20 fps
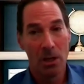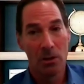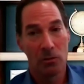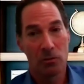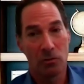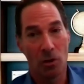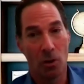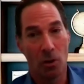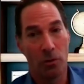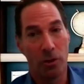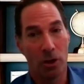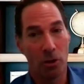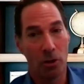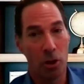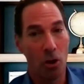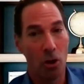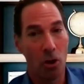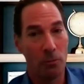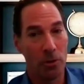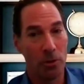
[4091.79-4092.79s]
So the
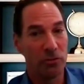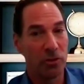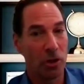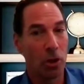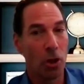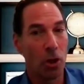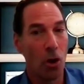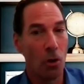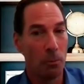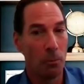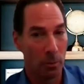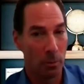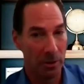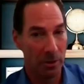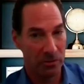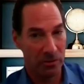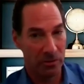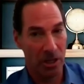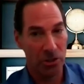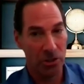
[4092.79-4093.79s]
globe, there's a global
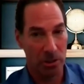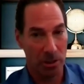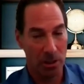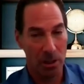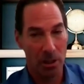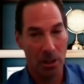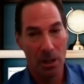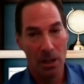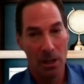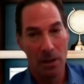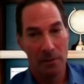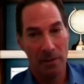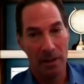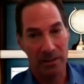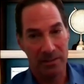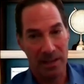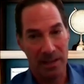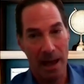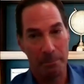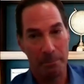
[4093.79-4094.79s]
recession
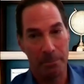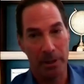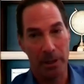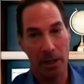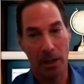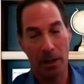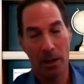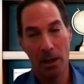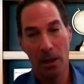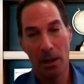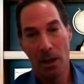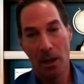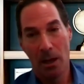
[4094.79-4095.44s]
that's happening